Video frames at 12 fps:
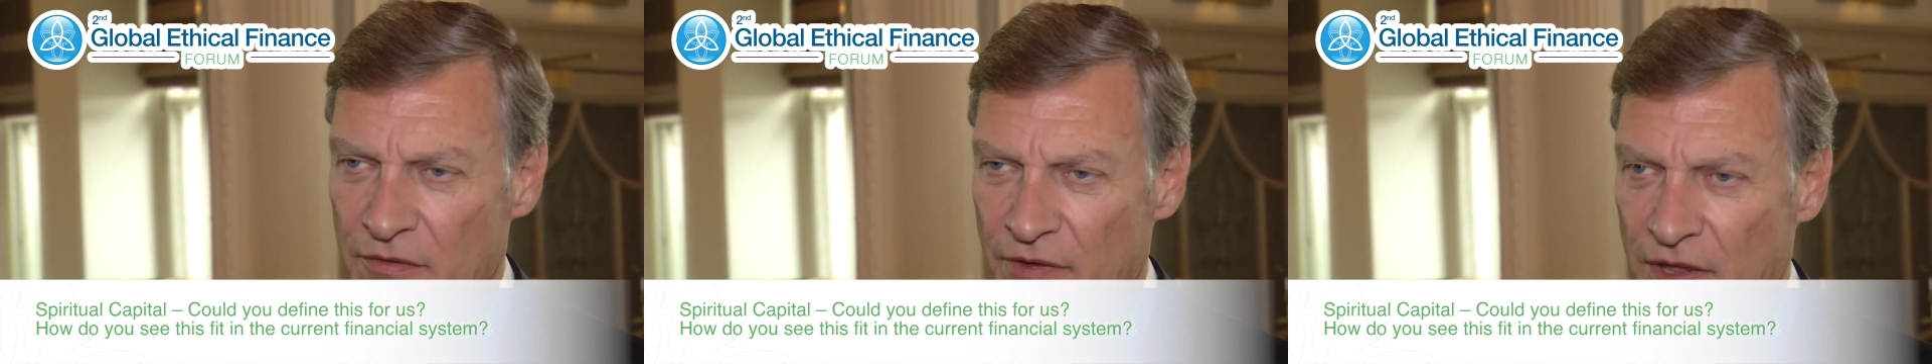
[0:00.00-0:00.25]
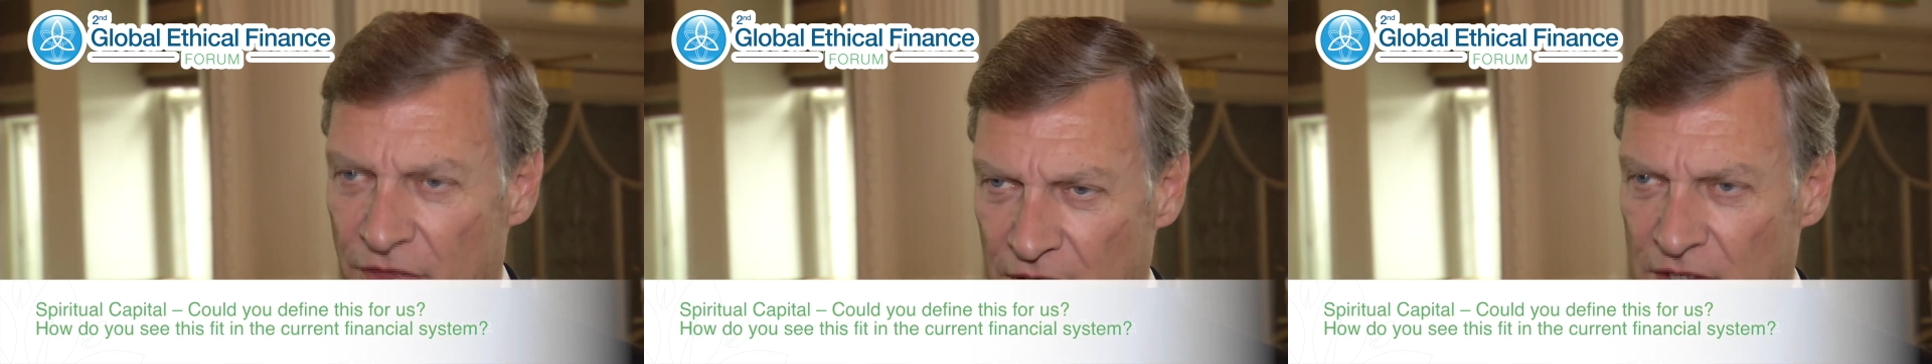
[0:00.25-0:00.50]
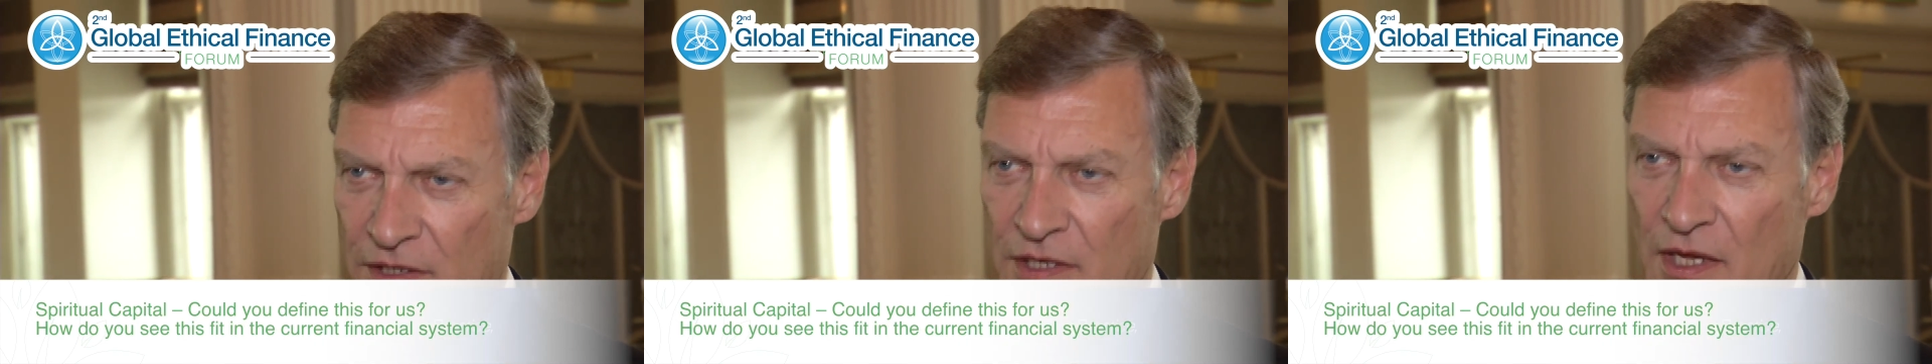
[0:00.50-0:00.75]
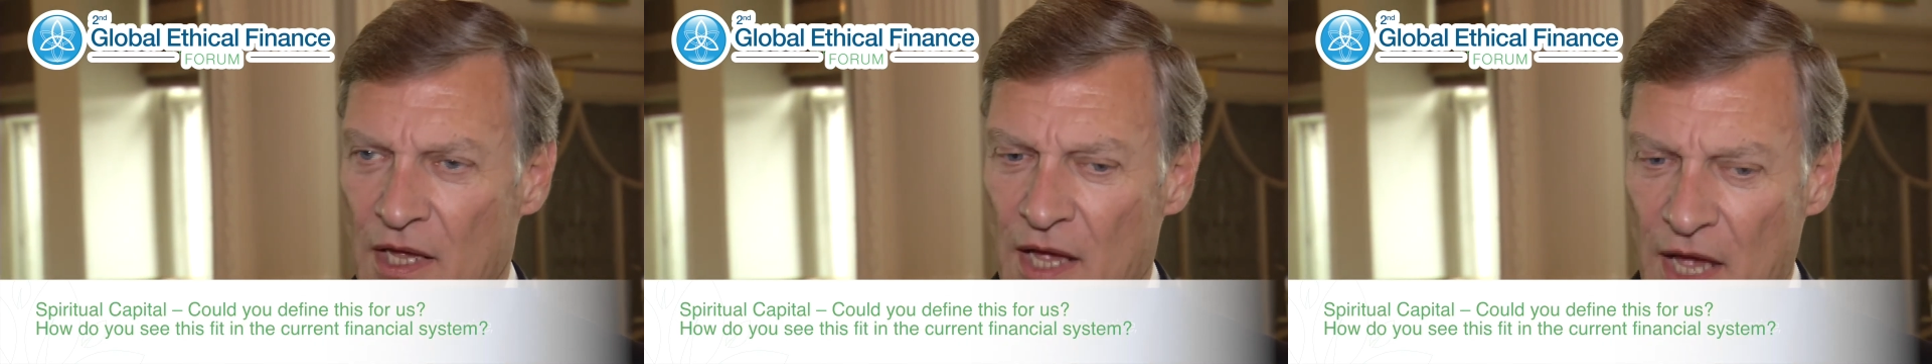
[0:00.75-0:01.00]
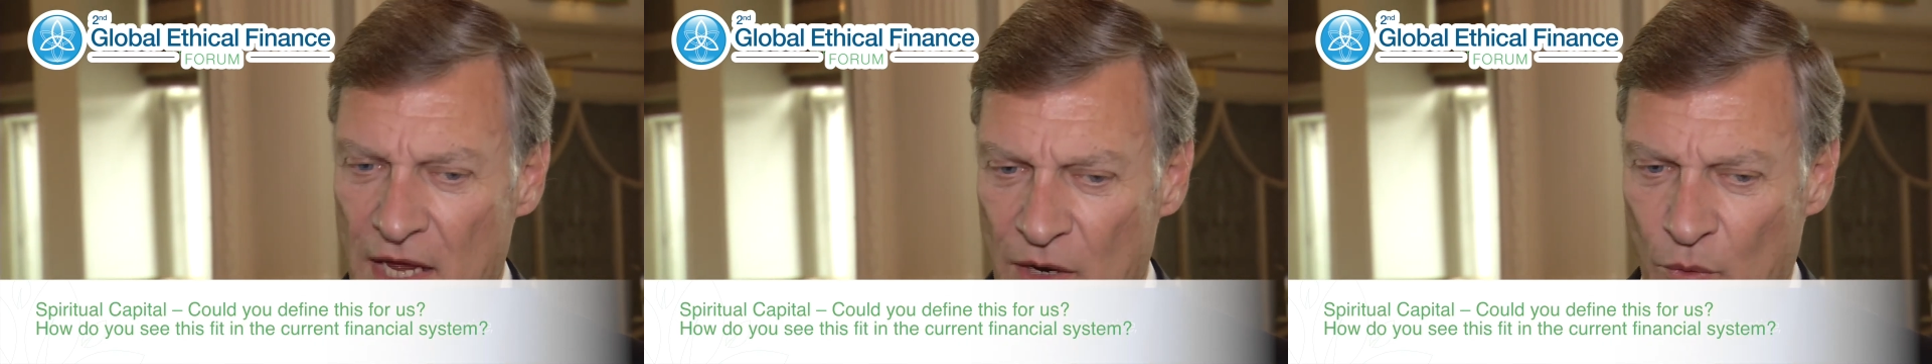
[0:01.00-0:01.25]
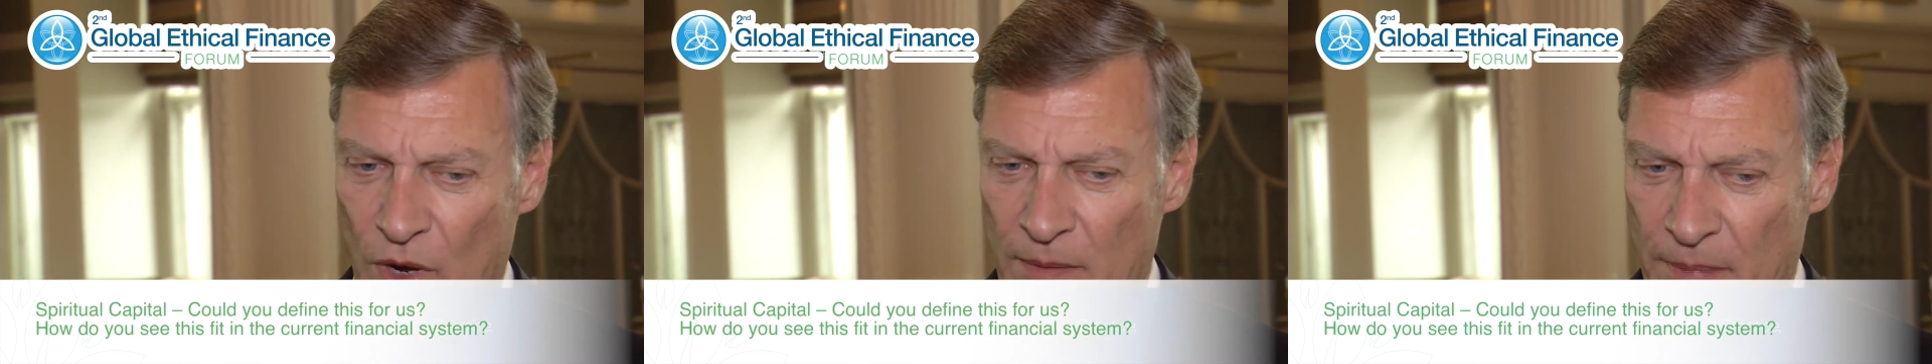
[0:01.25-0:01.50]
of Ethics and a
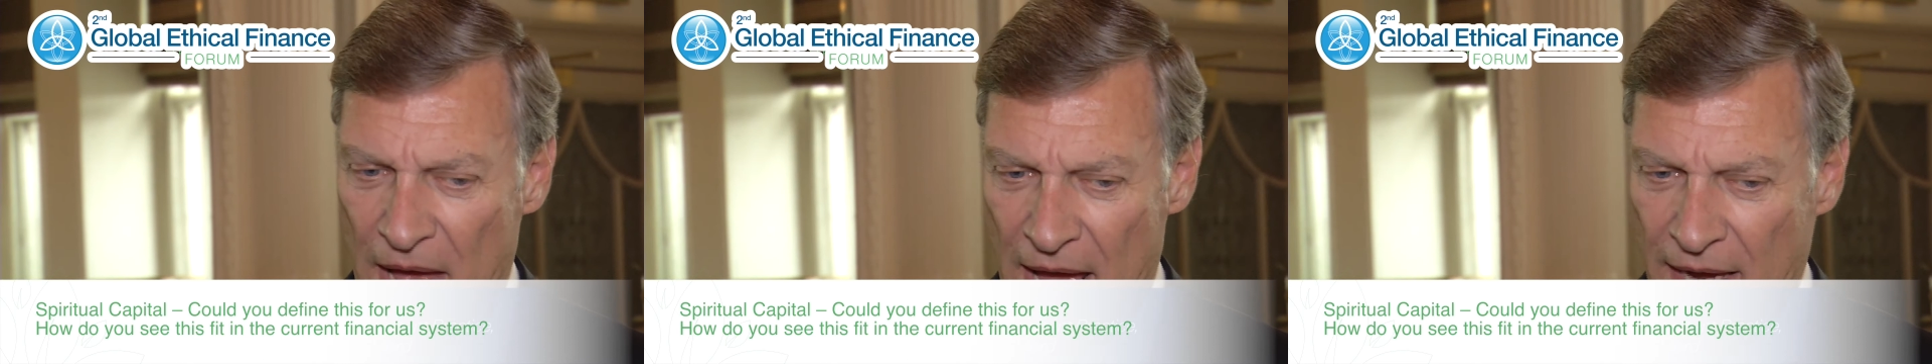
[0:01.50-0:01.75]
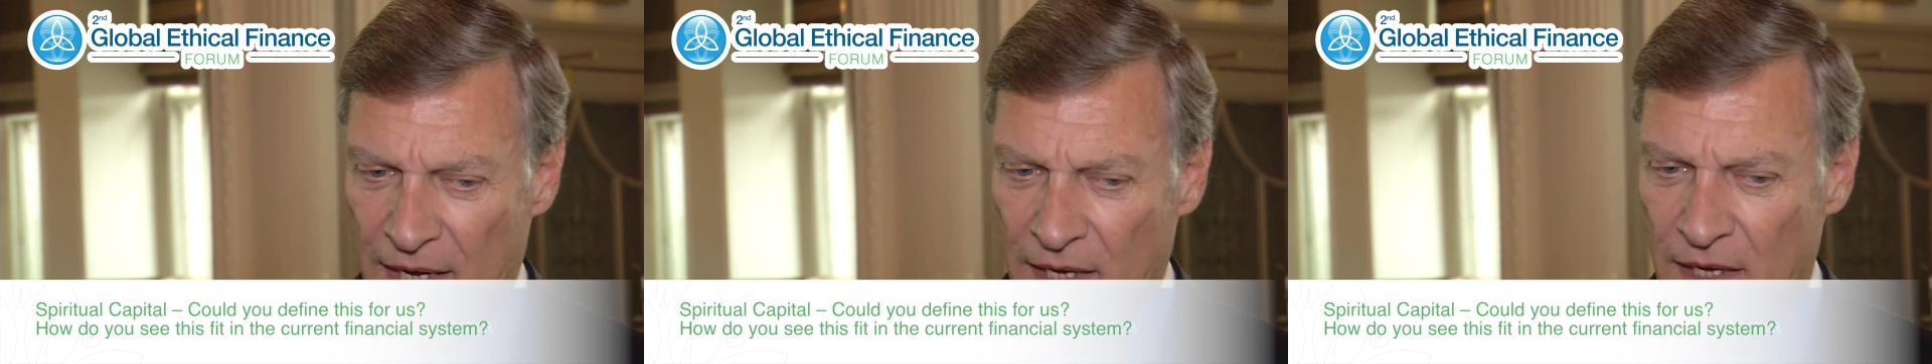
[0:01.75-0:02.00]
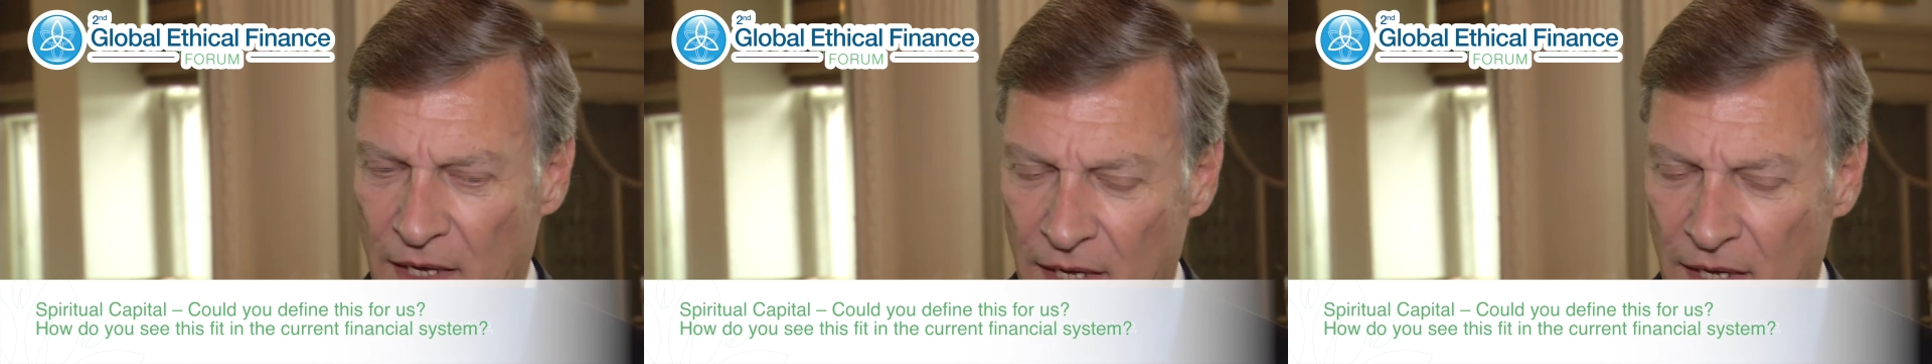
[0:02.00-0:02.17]
Way Back.